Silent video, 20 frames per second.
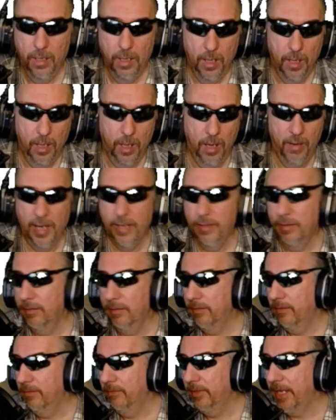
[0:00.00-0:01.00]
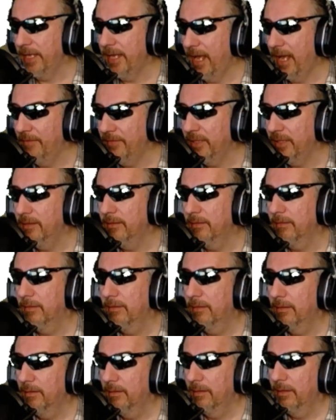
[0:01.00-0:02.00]
All right, there you have it.
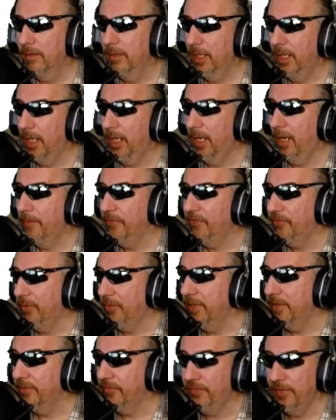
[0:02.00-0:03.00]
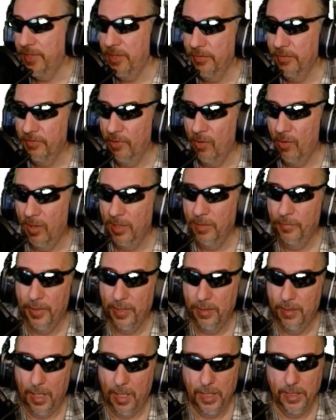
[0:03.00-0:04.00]
Uh, I'm sorry this video is long,
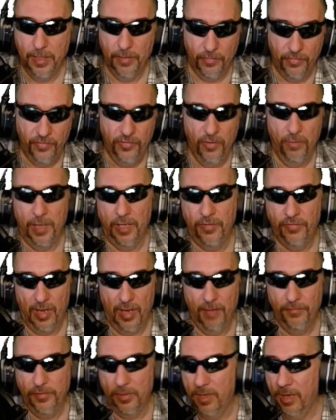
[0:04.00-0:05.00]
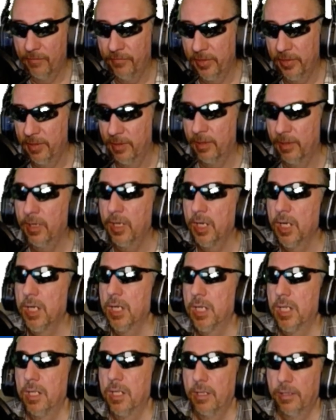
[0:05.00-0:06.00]
but there was so much I have to cover here.
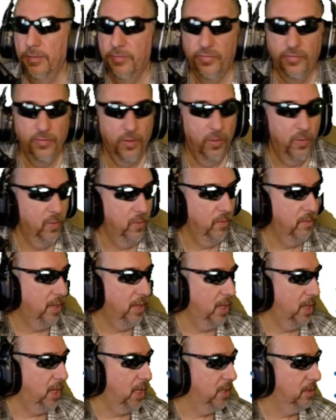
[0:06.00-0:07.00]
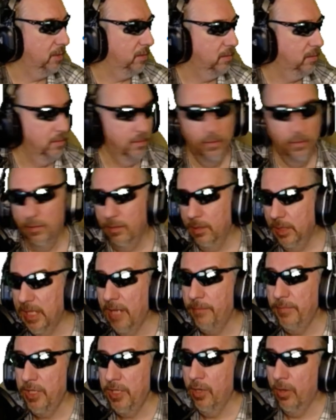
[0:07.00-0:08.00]
So uh,
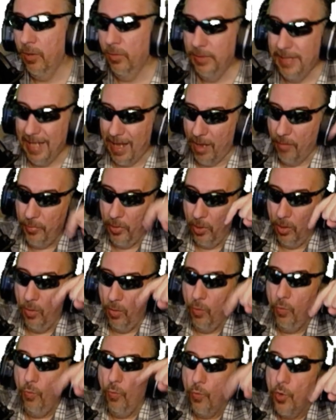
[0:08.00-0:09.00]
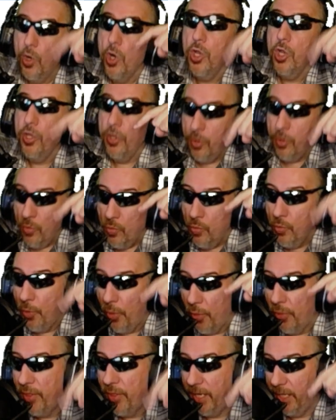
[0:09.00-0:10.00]
let me know down below what do you
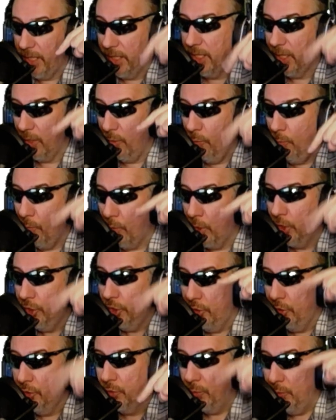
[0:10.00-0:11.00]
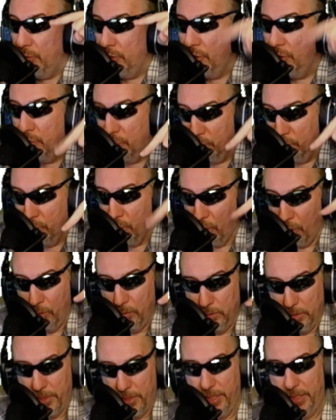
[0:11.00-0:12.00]
think? What do you
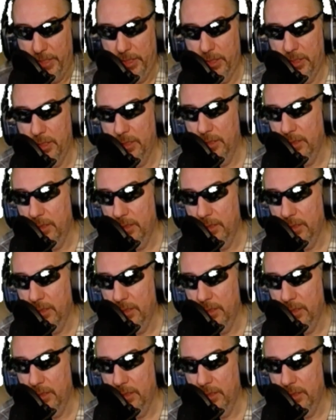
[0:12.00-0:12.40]
all think?